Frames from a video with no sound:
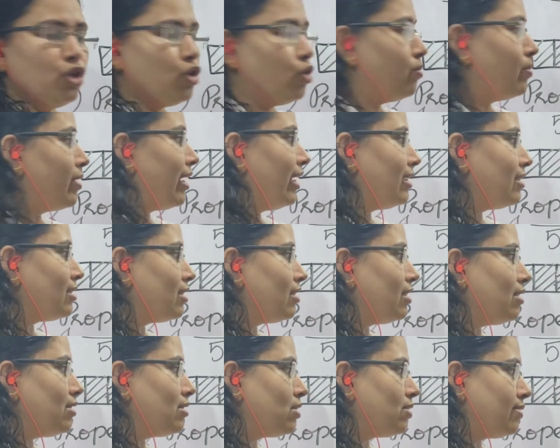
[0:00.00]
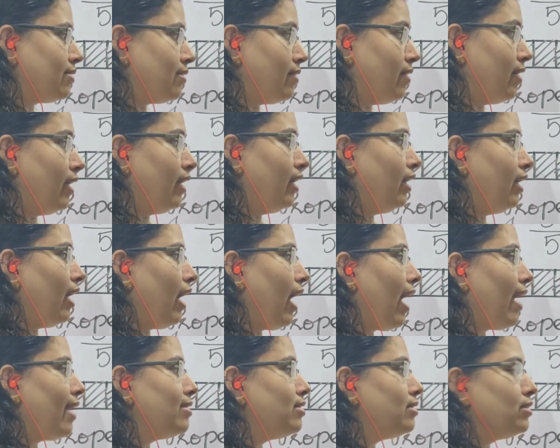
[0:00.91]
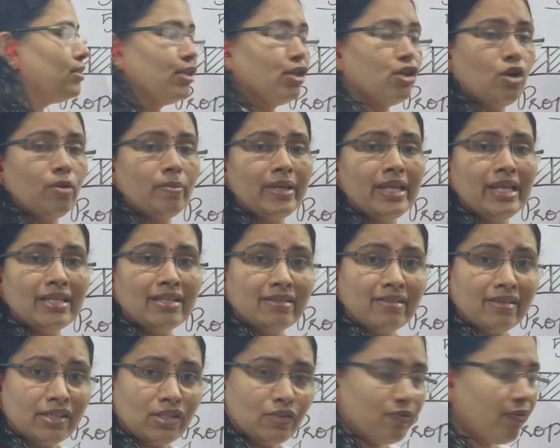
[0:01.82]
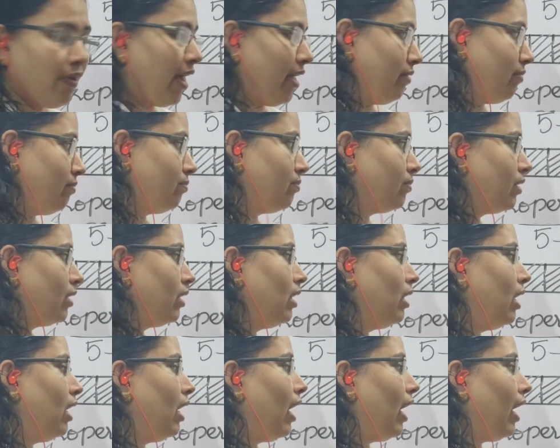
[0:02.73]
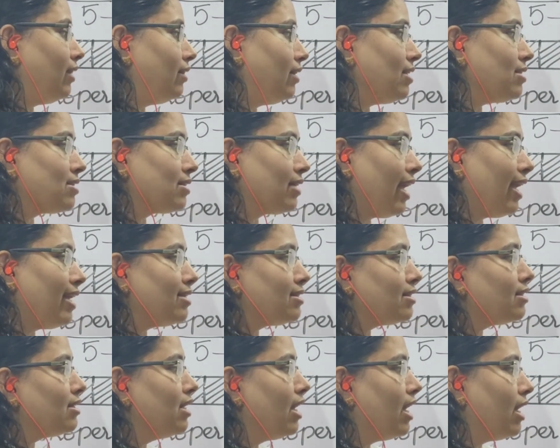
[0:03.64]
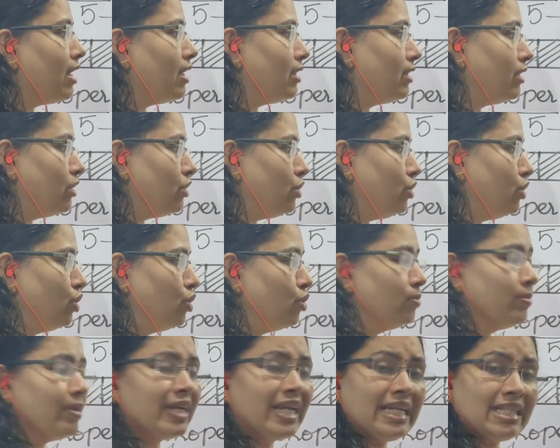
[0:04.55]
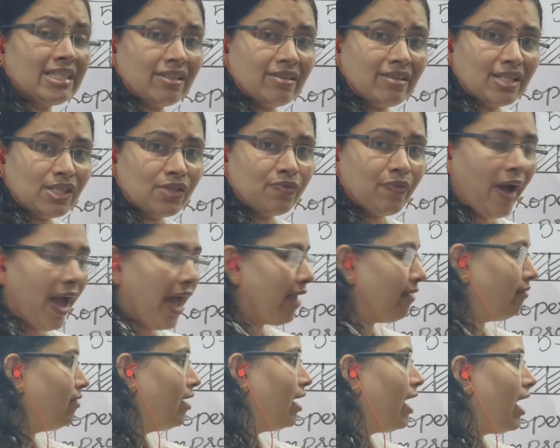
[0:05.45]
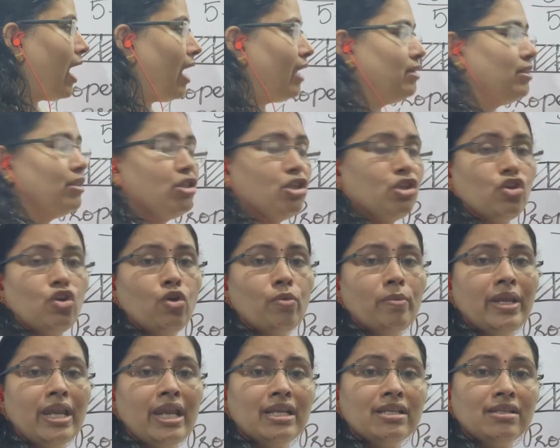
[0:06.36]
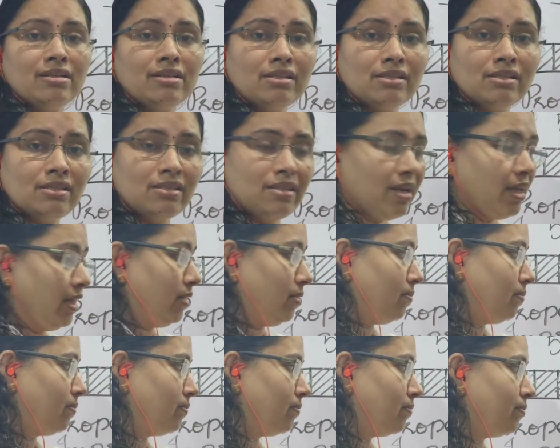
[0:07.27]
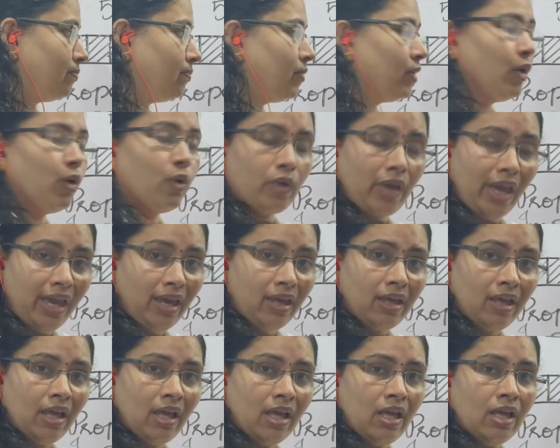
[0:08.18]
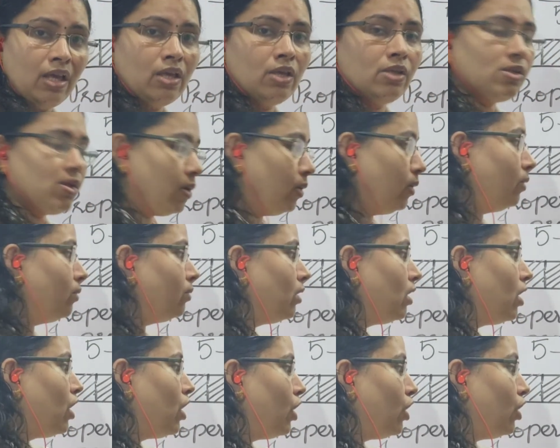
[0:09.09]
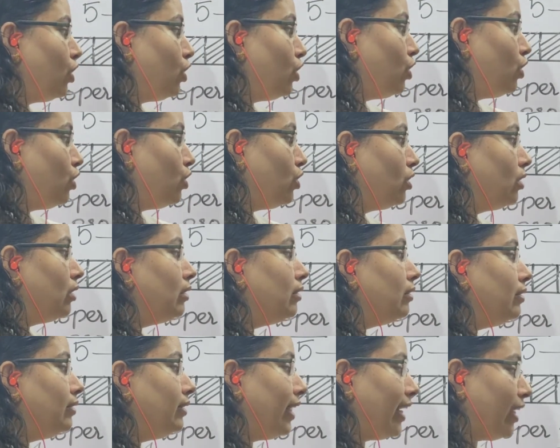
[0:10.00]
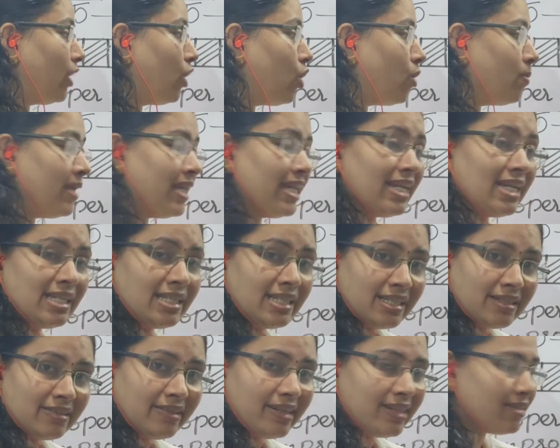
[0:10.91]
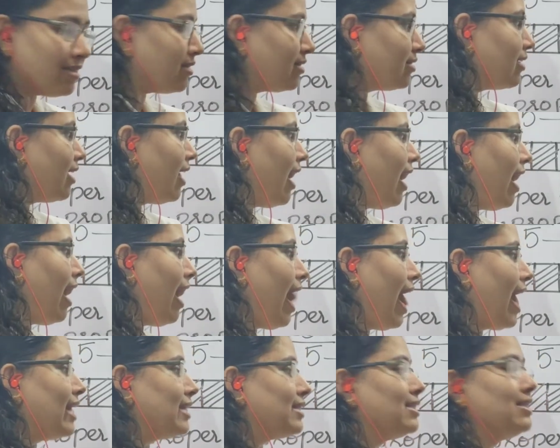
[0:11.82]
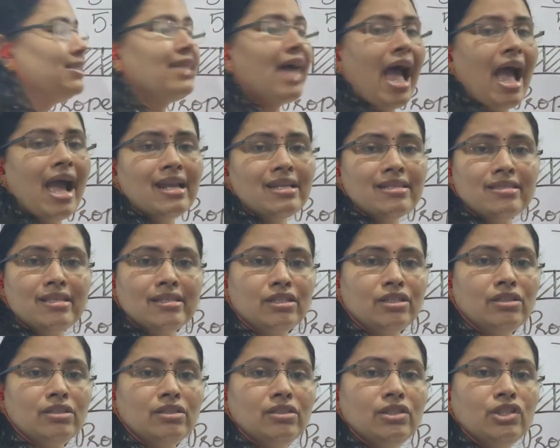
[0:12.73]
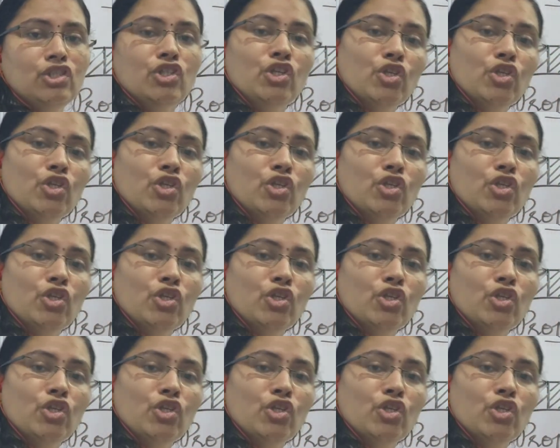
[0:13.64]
numerator is 3 and denominator is 5. In this case, numerator is 5 and the denominator is 3. Okay, so denominator is less than the